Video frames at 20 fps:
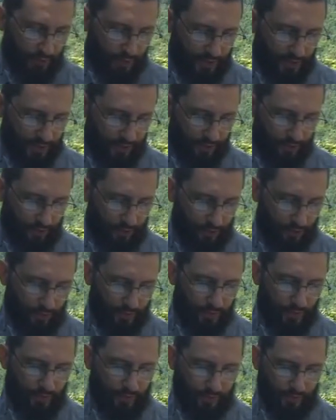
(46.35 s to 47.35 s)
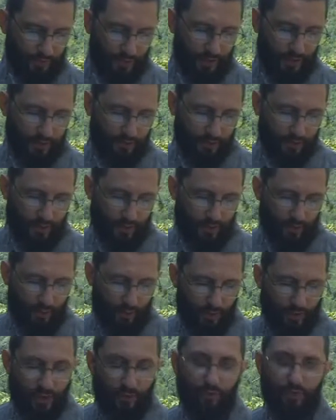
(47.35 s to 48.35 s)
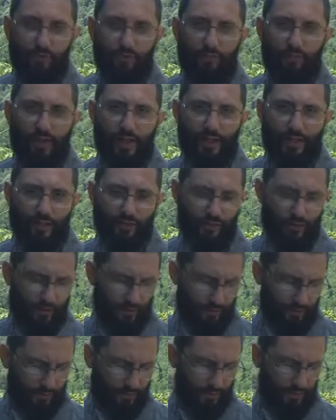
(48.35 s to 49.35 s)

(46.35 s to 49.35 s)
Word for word: the grace of our Lord Jesus Christ, that though he was rich,